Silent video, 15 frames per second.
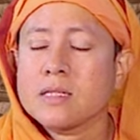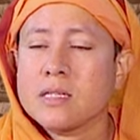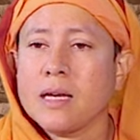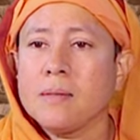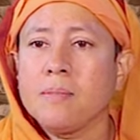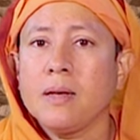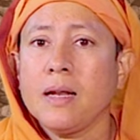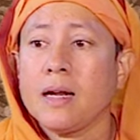
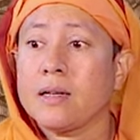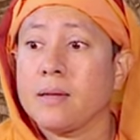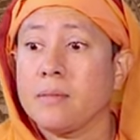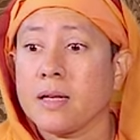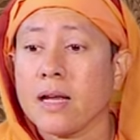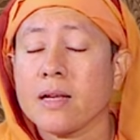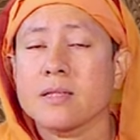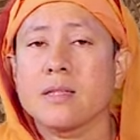stable, and
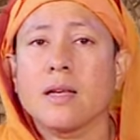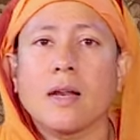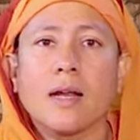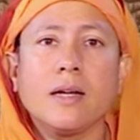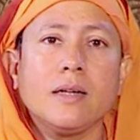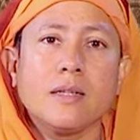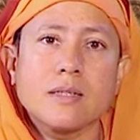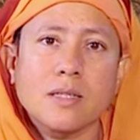takes the
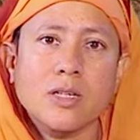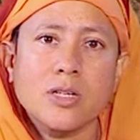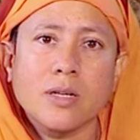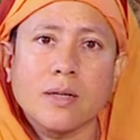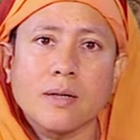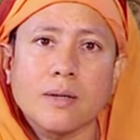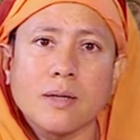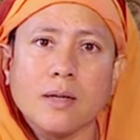right
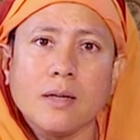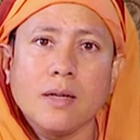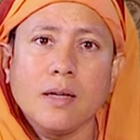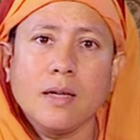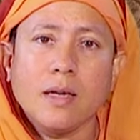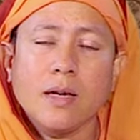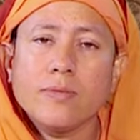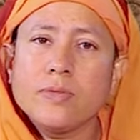decision.
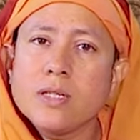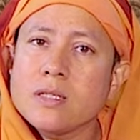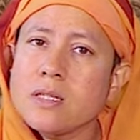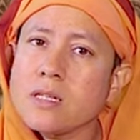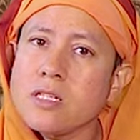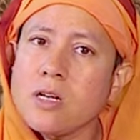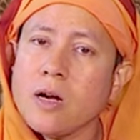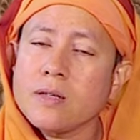If this
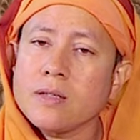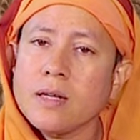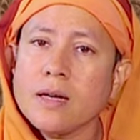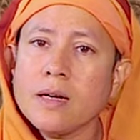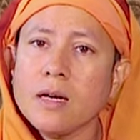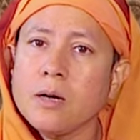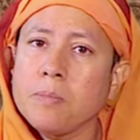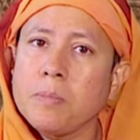is not there,
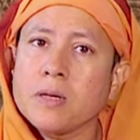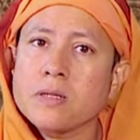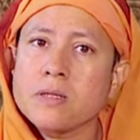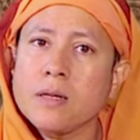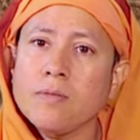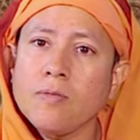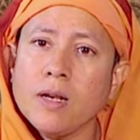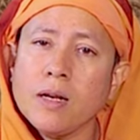a
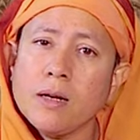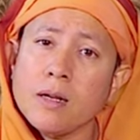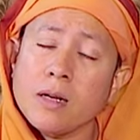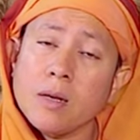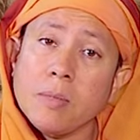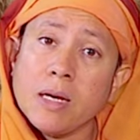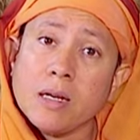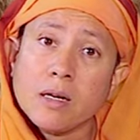person will
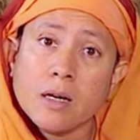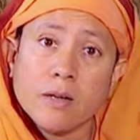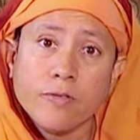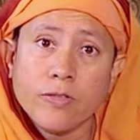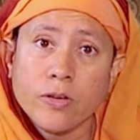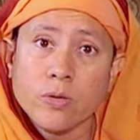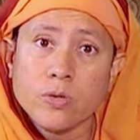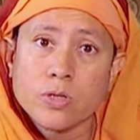remain
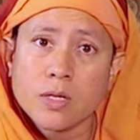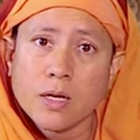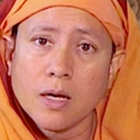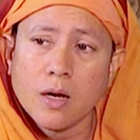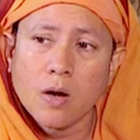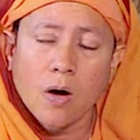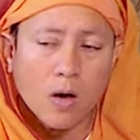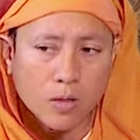confused
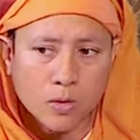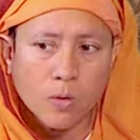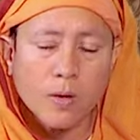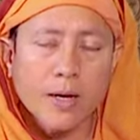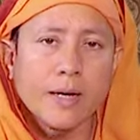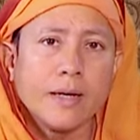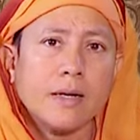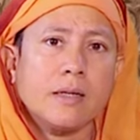or go
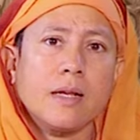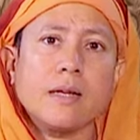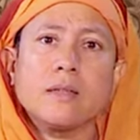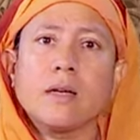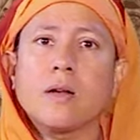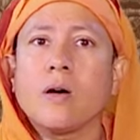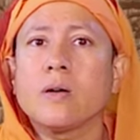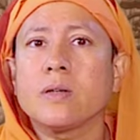ahead and take
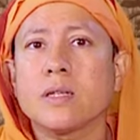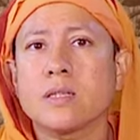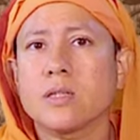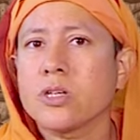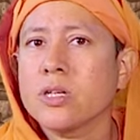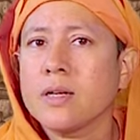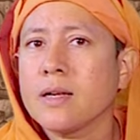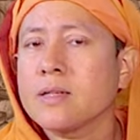the wrong
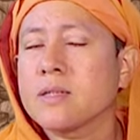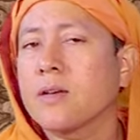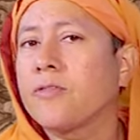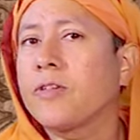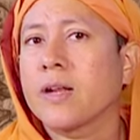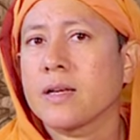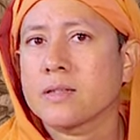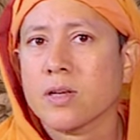decision and
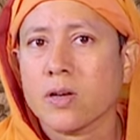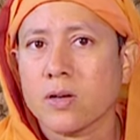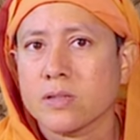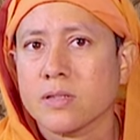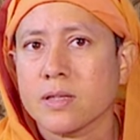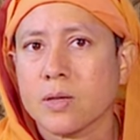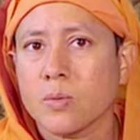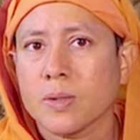suffer as a
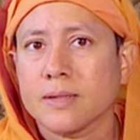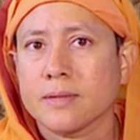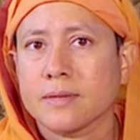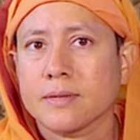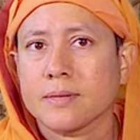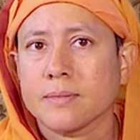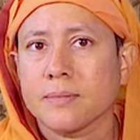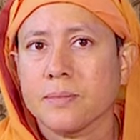consequence.